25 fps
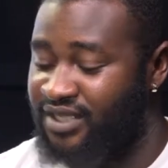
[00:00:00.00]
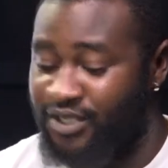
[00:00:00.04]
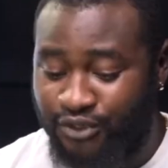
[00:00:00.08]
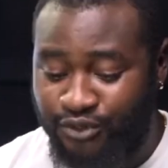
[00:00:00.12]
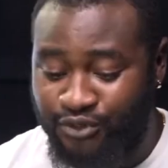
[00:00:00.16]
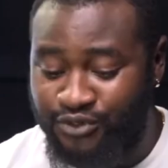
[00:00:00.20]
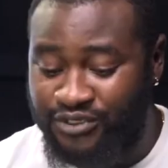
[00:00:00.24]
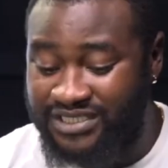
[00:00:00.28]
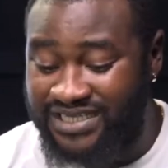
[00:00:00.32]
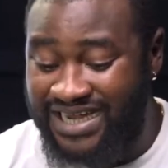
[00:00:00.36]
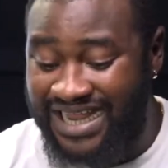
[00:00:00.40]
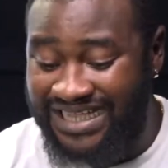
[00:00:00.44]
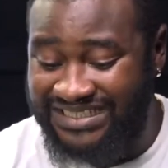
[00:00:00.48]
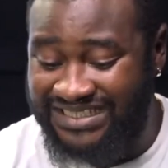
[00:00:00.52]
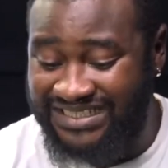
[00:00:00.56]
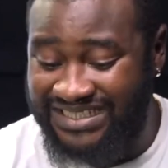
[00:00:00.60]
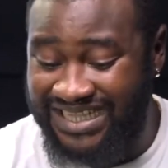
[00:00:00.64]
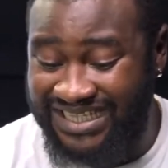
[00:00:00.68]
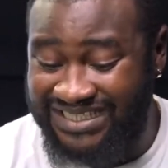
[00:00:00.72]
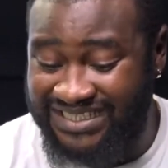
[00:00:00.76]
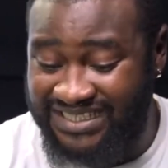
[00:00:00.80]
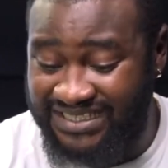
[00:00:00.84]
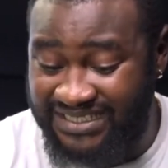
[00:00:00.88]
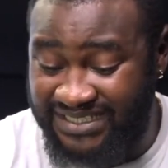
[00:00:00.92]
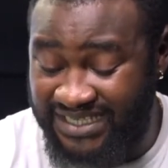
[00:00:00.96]
You see that
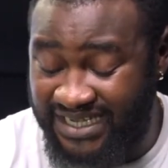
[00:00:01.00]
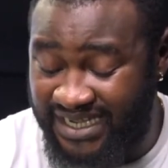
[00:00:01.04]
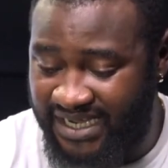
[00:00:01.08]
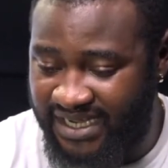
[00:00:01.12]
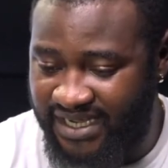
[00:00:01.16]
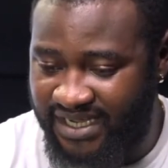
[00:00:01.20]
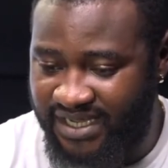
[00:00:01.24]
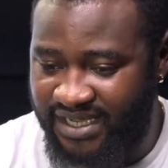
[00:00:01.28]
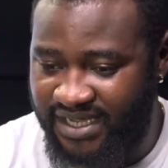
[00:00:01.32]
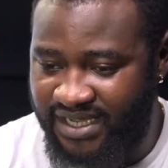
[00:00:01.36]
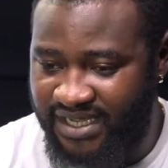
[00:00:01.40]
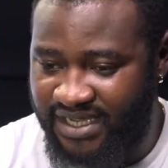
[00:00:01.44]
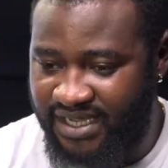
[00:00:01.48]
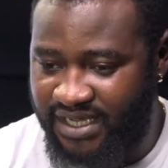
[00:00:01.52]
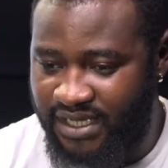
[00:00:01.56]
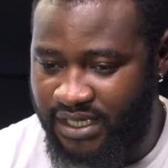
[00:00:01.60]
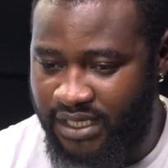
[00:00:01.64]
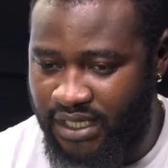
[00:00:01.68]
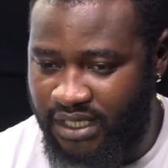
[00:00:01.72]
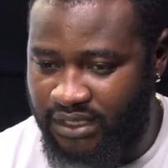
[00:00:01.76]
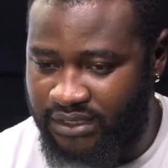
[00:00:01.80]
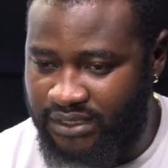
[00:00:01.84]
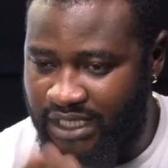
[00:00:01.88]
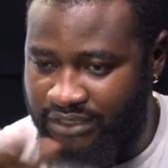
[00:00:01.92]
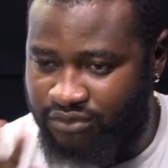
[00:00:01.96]
starting here,
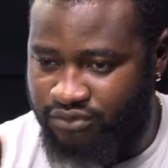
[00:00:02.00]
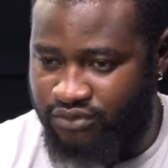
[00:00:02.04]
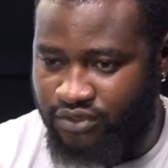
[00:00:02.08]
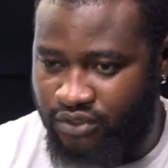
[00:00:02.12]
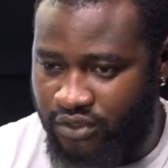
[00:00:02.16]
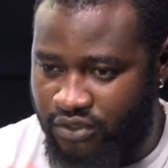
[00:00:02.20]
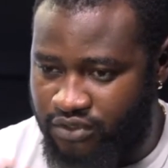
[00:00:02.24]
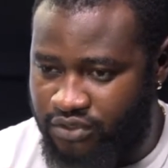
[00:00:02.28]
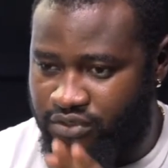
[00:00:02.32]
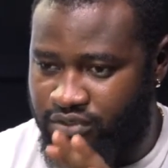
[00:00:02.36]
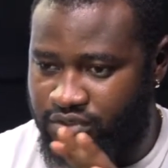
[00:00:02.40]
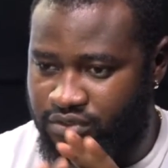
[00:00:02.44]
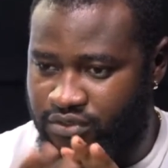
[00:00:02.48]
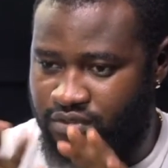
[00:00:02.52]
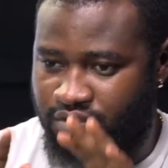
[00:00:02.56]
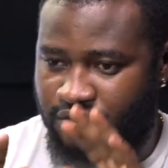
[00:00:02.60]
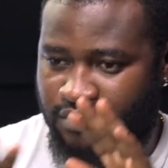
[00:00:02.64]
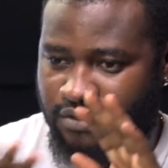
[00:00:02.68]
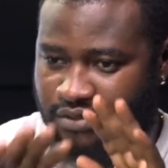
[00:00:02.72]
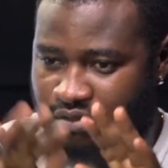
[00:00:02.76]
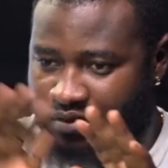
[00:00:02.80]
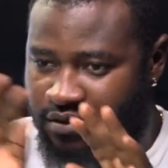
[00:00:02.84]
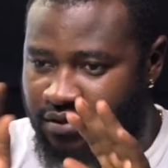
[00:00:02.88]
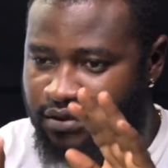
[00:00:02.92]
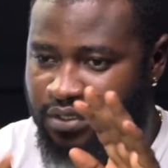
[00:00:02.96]
now to just
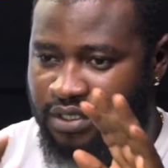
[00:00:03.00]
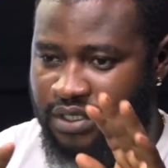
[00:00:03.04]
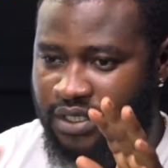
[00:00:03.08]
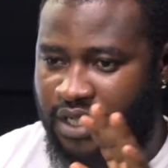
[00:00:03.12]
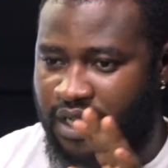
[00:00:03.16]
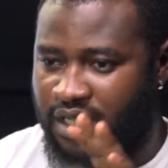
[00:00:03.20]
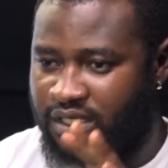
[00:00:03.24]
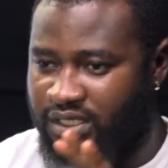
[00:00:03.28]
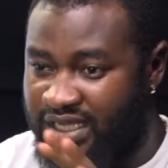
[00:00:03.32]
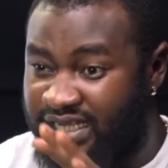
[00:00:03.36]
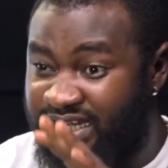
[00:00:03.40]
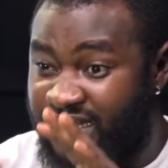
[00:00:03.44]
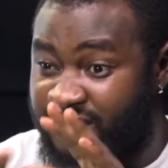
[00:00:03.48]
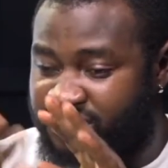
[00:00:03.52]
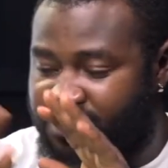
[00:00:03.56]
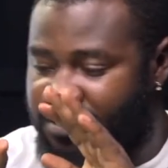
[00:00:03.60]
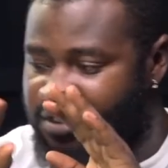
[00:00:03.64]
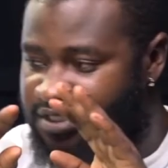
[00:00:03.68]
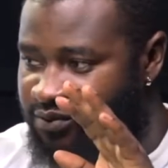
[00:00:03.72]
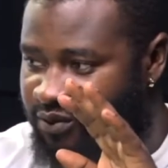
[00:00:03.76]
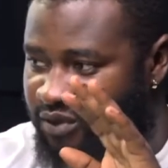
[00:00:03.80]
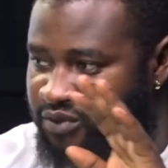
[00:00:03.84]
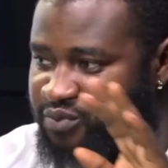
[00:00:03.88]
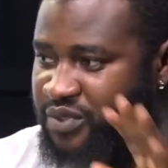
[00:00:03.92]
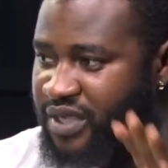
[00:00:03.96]
let them see
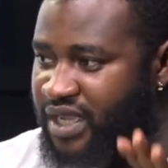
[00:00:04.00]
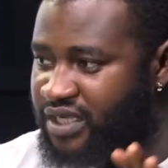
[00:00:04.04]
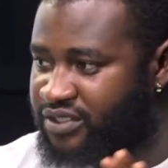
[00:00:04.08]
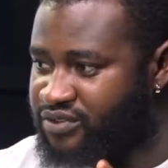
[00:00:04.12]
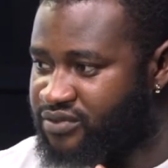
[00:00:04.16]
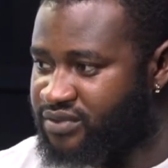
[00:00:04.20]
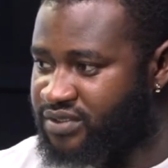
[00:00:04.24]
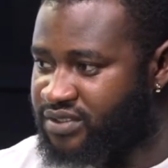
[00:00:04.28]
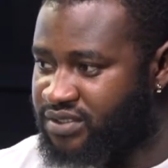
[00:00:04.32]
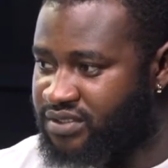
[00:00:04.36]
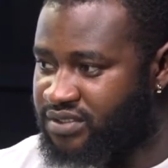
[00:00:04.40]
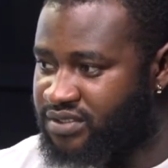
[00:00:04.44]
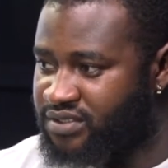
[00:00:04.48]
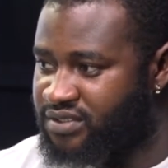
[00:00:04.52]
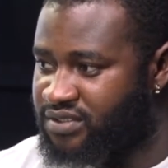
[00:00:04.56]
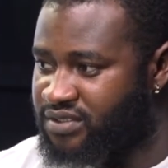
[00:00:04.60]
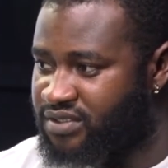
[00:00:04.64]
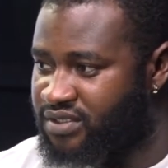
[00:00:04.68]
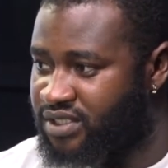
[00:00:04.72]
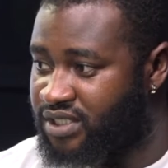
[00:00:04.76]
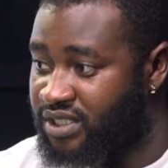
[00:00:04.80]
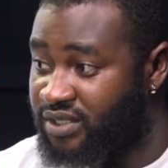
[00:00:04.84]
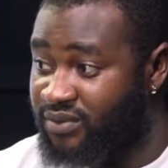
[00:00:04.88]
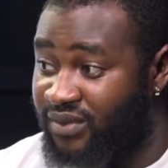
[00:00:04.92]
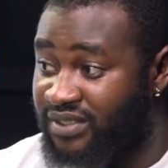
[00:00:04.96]
what we are doing.
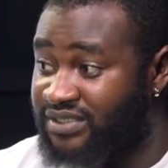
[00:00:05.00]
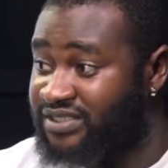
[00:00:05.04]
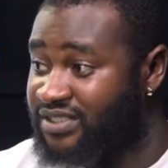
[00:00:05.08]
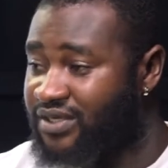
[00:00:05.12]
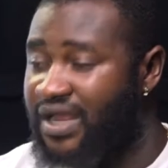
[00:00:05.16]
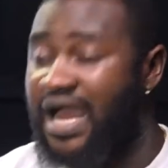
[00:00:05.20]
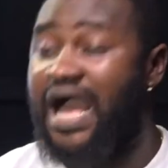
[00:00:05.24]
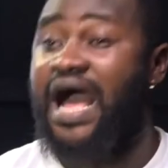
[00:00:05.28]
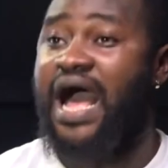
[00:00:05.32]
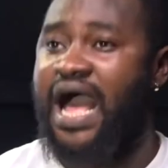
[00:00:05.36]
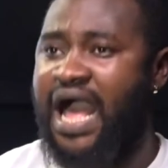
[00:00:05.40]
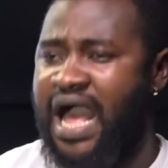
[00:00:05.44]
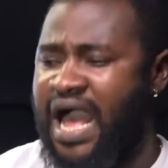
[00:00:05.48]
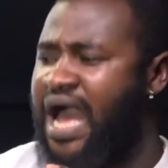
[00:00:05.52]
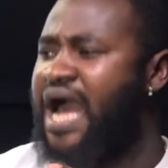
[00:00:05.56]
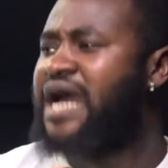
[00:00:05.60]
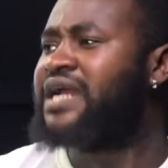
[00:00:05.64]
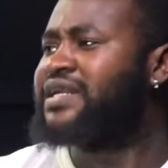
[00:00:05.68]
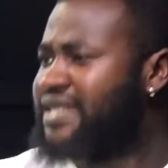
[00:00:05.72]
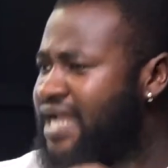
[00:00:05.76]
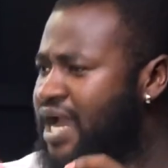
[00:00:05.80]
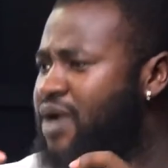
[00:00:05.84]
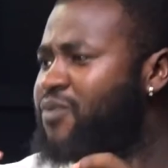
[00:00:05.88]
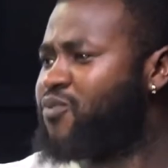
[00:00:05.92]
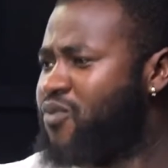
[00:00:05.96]
Once they know,
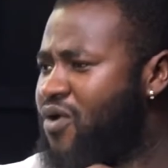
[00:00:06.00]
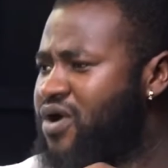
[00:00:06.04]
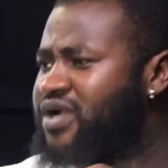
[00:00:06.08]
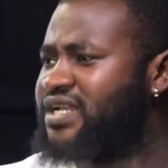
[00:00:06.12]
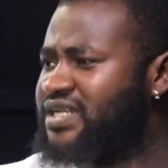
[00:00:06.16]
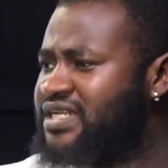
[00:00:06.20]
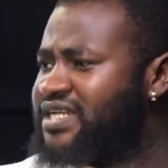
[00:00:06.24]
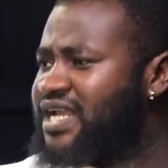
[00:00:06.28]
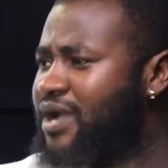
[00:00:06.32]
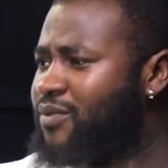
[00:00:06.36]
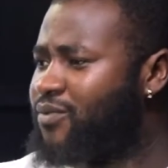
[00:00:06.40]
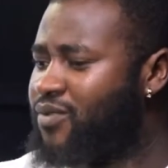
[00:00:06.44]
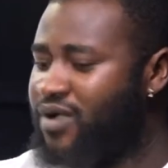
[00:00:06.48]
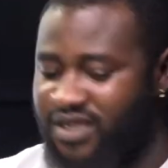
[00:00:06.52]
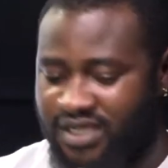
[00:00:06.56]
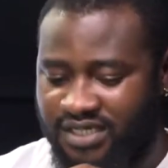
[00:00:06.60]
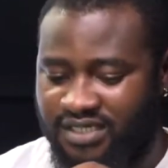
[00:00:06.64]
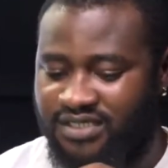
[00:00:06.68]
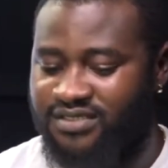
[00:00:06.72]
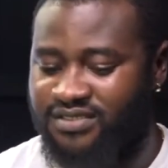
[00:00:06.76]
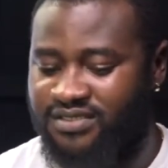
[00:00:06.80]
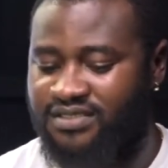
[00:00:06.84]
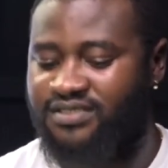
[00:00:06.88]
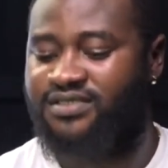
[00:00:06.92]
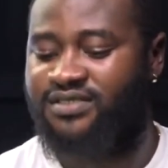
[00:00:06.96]
they are working,
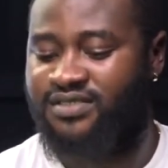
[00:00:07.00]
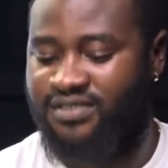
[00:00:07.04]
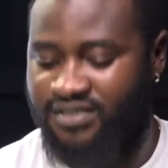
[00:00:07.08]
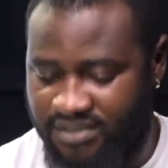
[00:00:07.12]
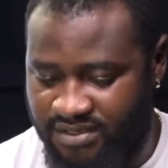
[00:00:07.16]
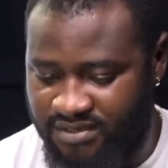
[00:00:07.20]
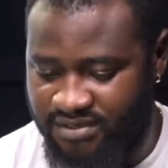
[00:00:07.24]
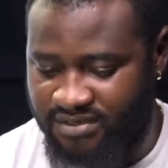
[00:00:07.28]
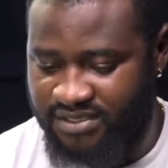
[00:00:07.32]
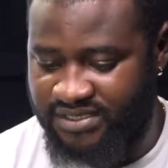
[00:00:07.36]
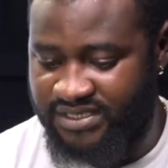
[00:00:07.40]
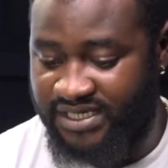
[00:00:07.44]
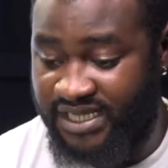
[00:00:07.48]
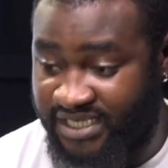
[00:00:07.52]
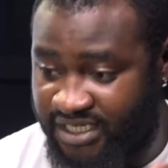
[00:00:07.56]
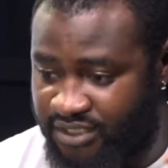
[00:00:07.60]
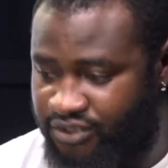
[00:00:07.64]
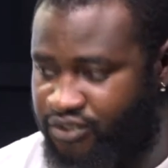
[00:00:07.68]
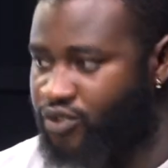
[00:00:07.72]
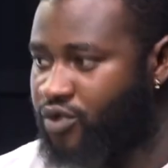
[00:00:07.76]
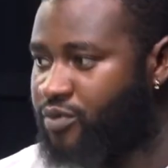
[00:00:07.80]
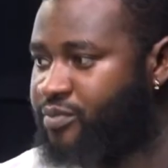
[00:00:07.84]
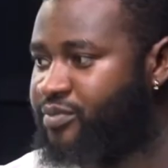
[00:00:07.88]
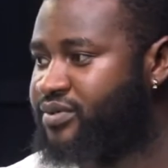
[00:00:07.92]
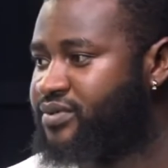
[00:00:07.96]
then they
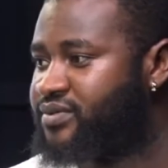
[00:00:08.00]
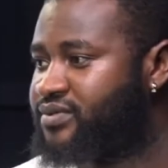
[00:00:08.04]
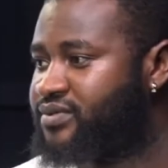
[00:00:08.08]
stop.